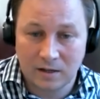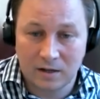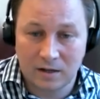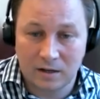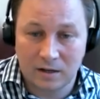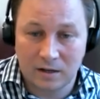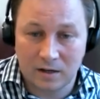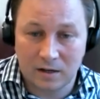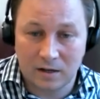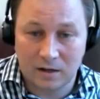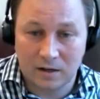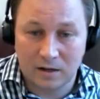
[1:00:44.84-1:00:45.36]

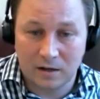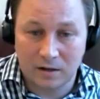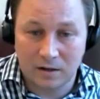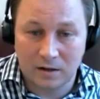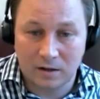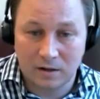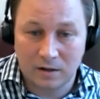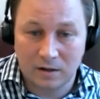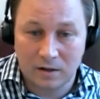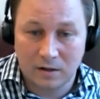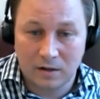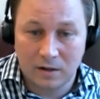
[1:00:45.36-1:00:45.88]
uh,
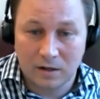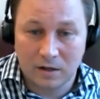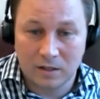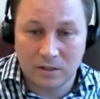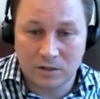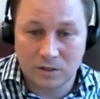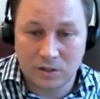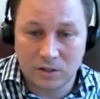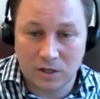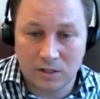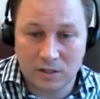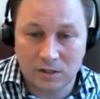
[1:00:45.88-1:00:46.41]

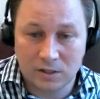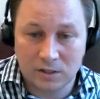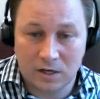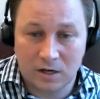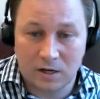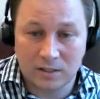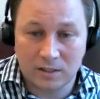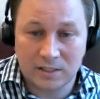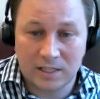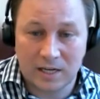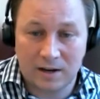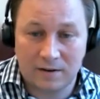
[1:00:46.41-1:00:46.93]
construction
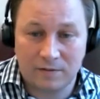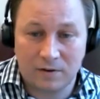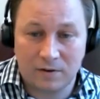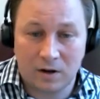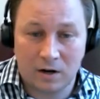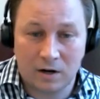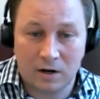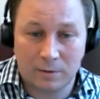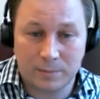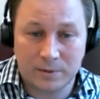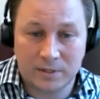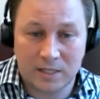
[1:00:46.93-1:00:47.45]
costs have
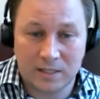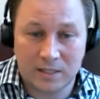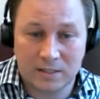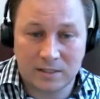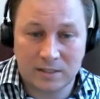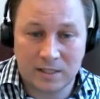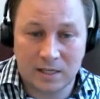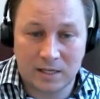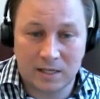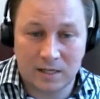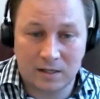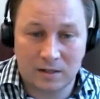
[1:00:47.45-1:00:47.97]
gone up
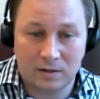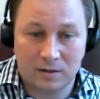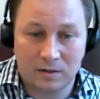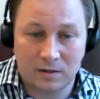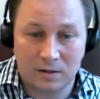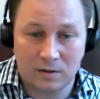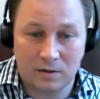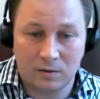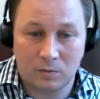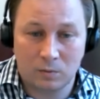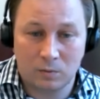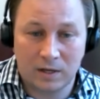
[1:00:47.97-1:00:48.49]
since then.
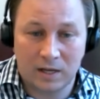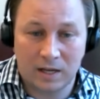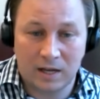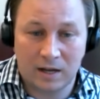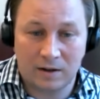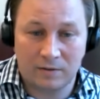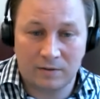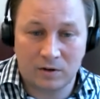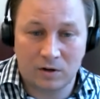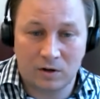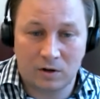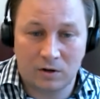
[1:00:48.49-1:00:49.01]
We
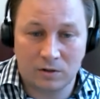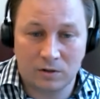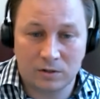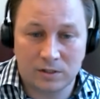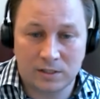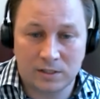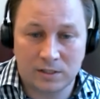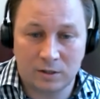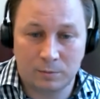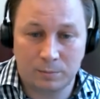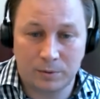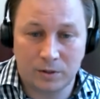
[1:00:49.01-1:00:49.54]
have an all
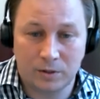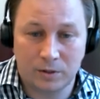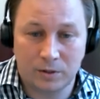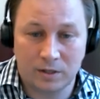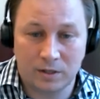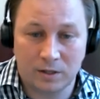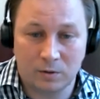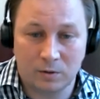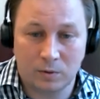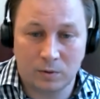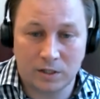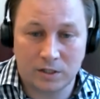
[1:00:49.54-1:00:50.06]
steel
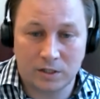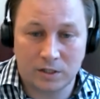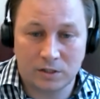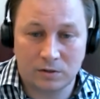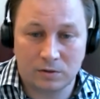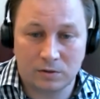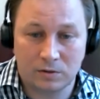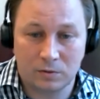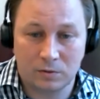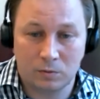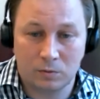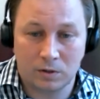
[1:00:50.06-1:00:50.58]
building, which
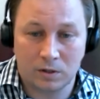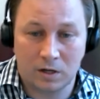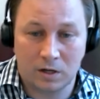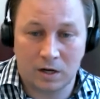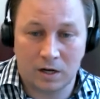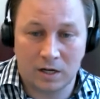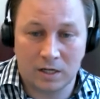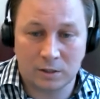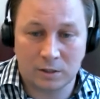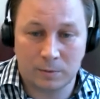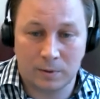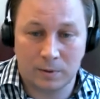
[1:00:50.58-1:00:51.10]
would
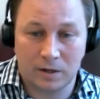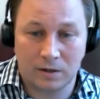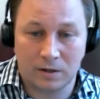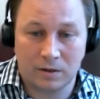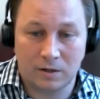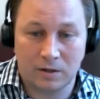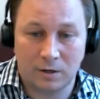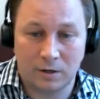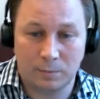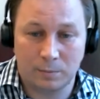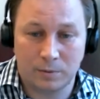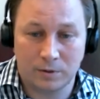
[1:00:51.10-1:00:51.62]
cost about
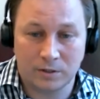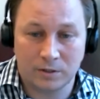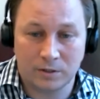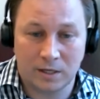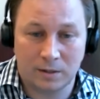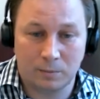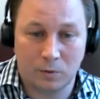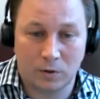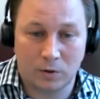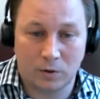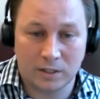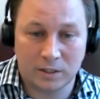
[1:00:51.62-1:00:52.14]

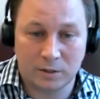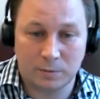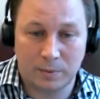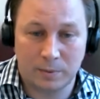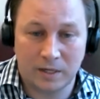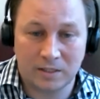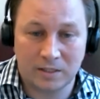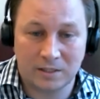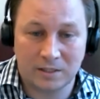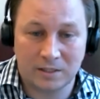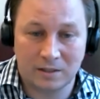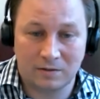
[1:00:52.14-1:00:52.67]
30% more
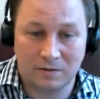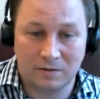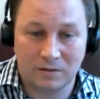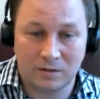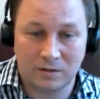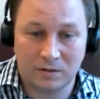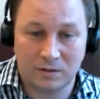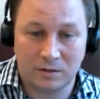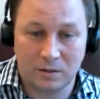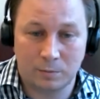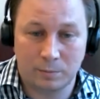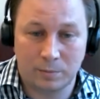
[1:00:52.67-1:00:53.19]
expensive
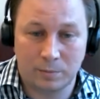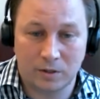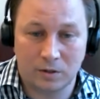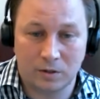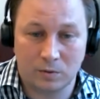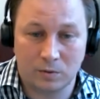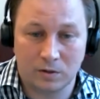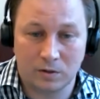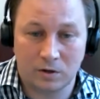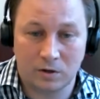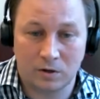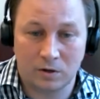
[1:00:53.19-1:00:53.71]
to
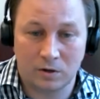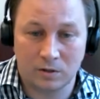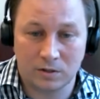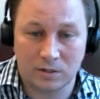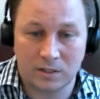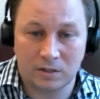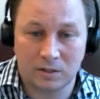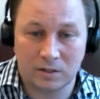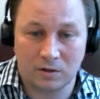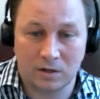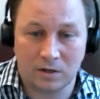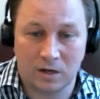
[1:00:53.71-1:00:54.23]
build with current
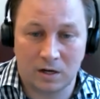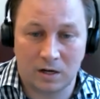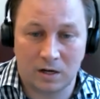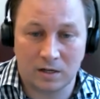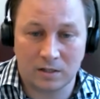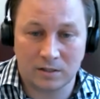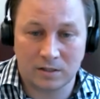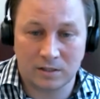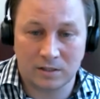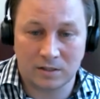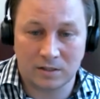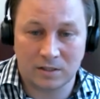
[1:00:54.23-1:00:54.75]
steel
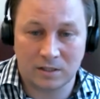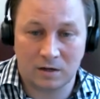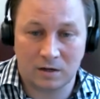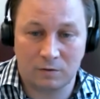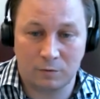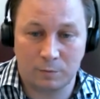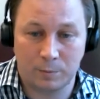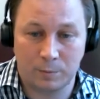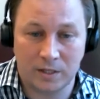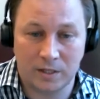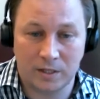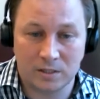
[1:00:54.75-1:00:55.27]
costs, and
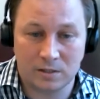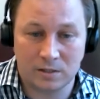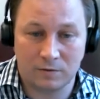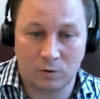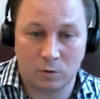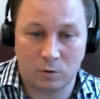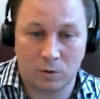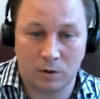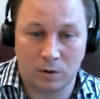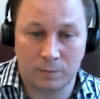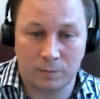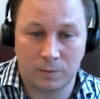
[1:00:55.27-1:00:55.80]
several pieces of
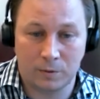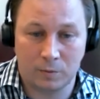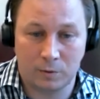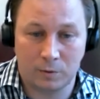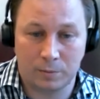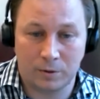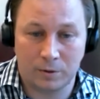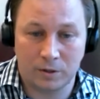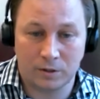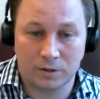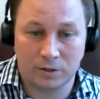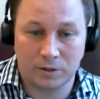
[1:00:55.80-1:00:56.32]
equipment were
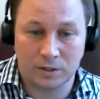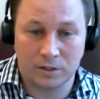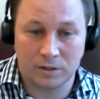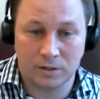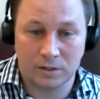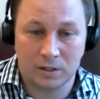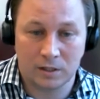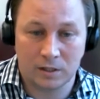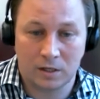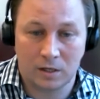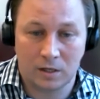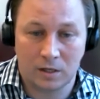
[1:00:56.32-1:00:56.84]
purchased.